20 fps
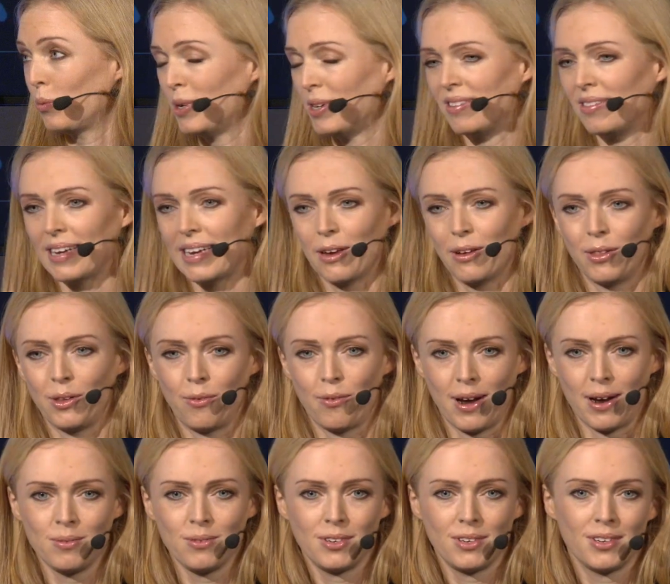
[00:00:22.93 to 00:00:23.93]
We Stay on the
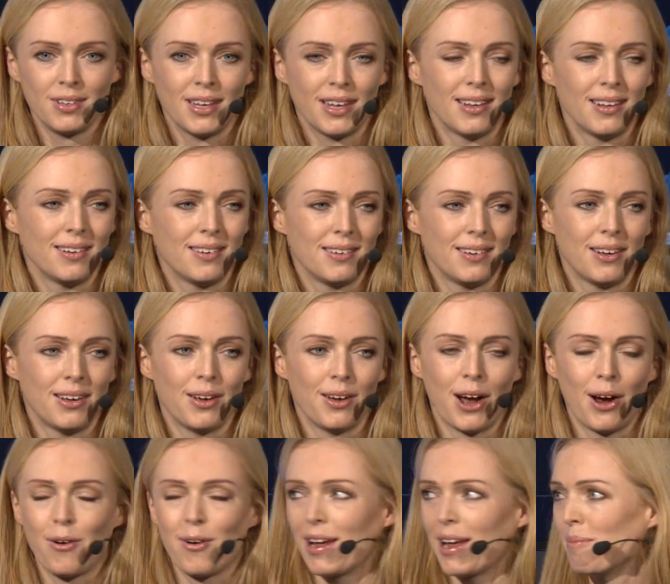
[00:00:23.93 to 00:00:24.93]
Ground, and
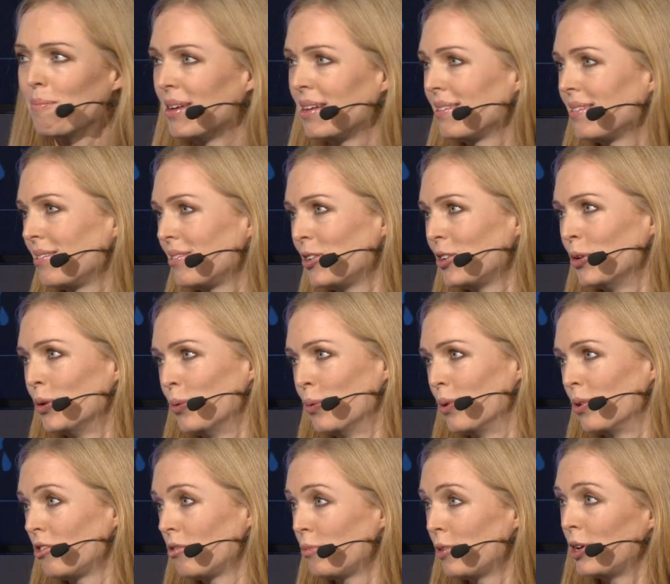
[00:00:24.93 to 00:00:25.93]
our aim is
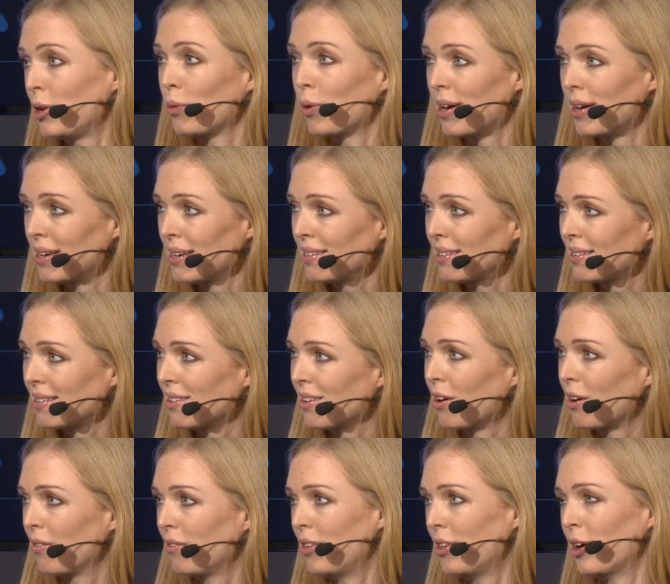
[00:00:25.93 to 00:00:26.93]
to spread awareness
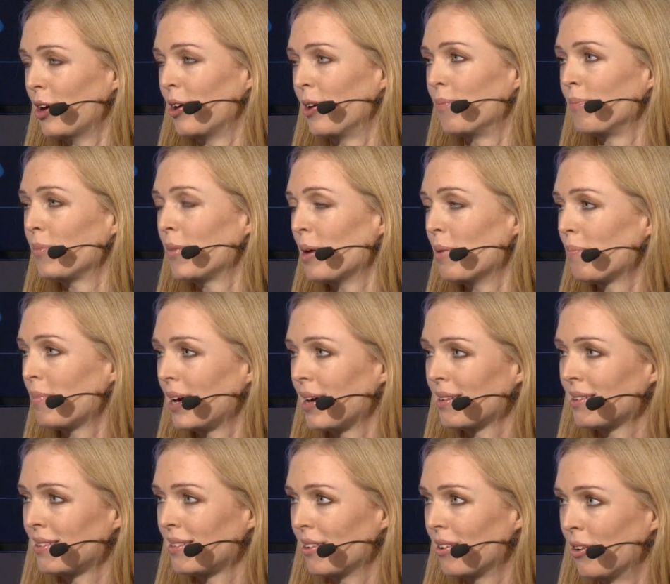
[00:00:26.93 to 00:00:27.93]
of the
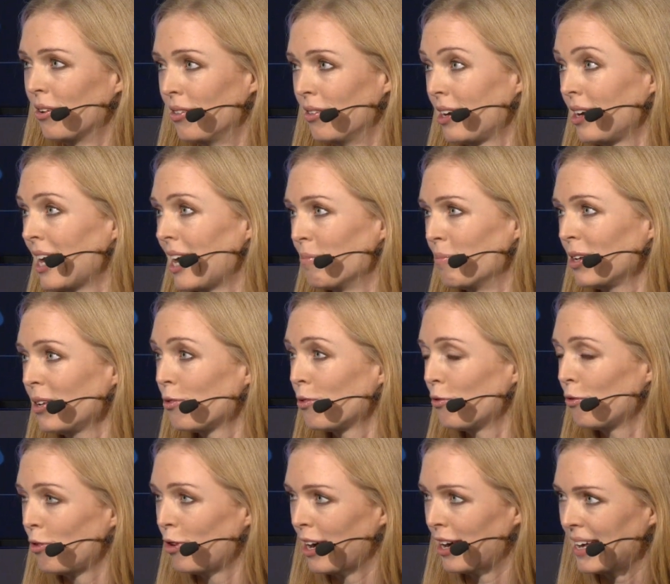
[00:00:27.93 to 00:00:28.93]
impact on the climate
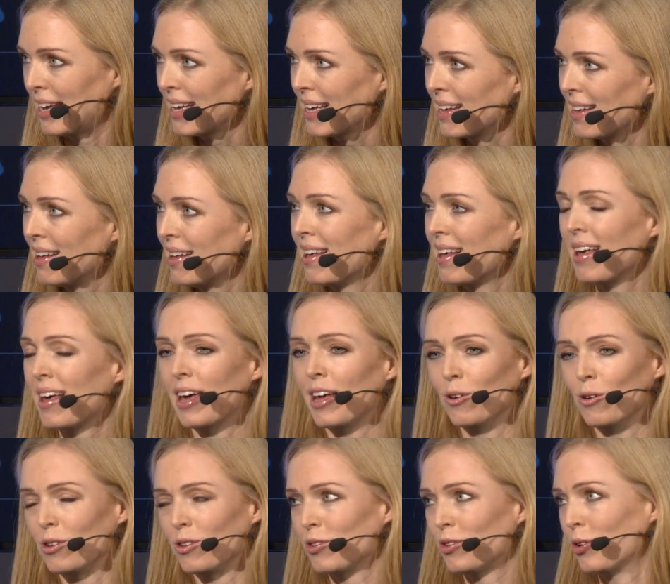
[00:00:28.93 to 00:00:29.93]
from flying,
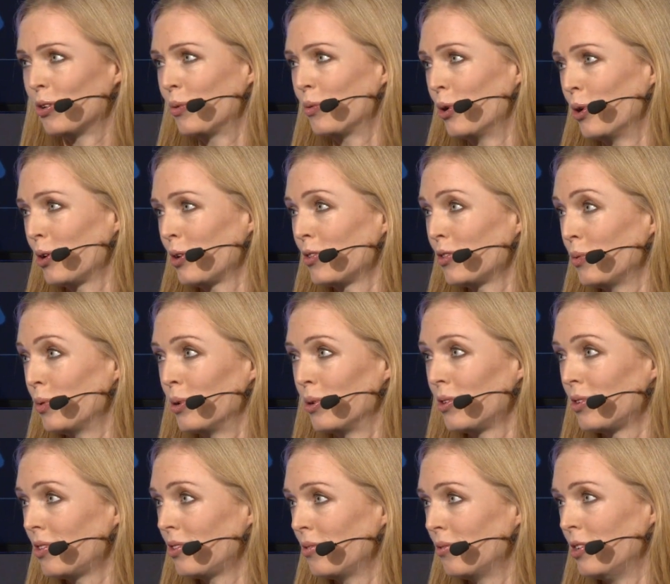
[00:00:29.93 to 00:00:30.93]
and also work
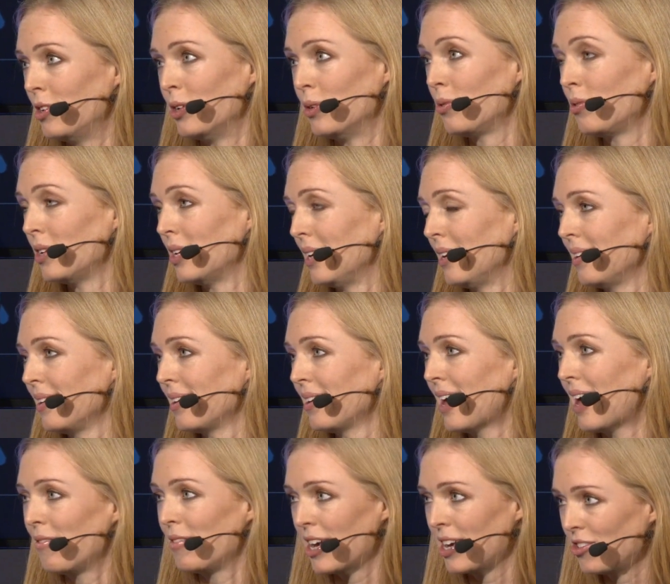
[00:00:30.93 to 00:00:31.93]
towards reducing
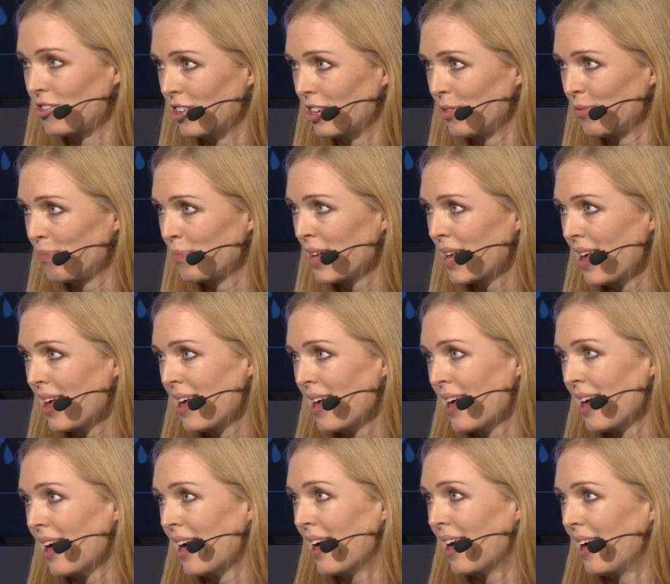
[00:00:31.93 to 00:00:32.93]
aviation.
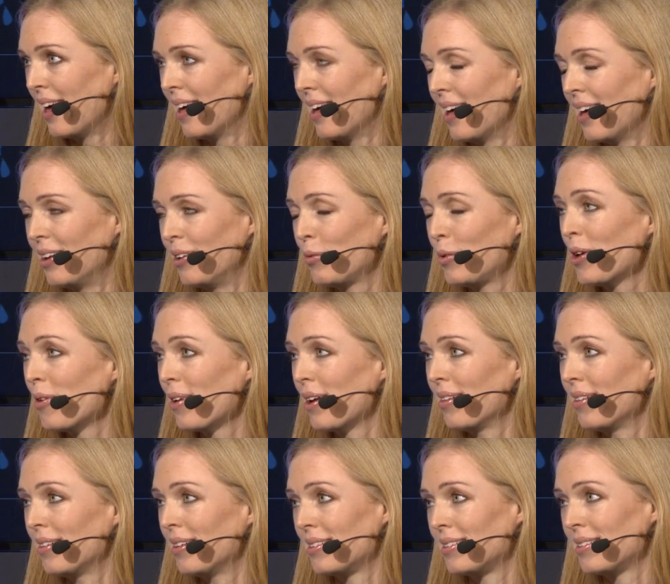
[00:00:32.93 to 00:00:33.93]
And we
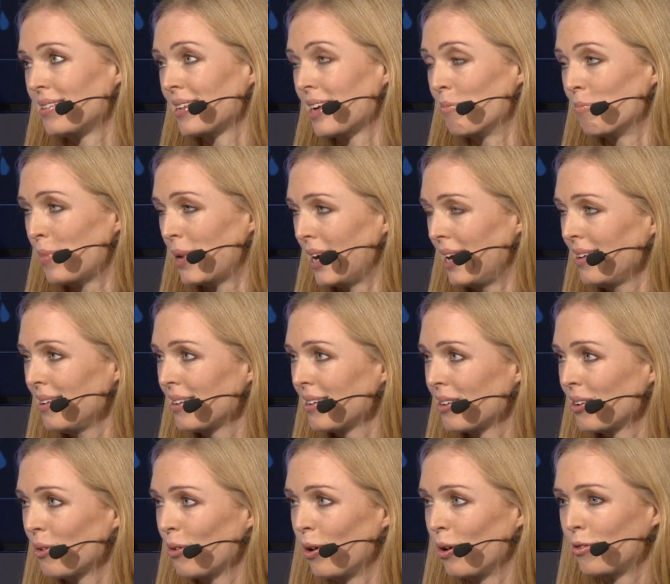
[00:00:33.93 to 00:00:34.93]
run this campaign
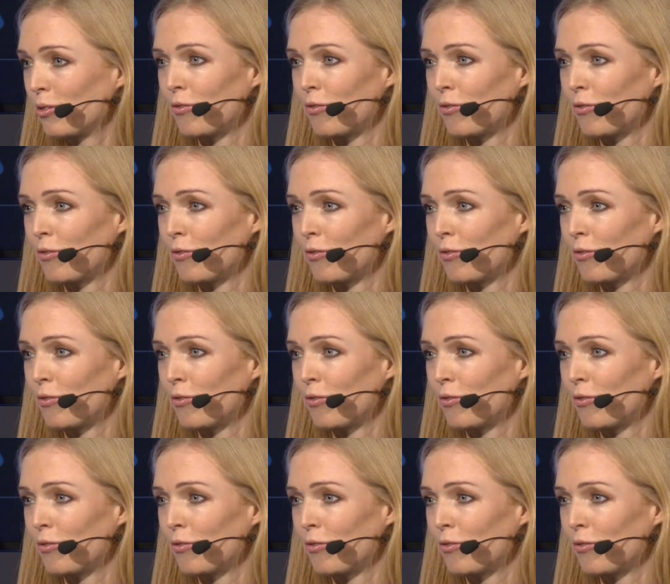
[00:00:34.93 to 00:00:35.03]
called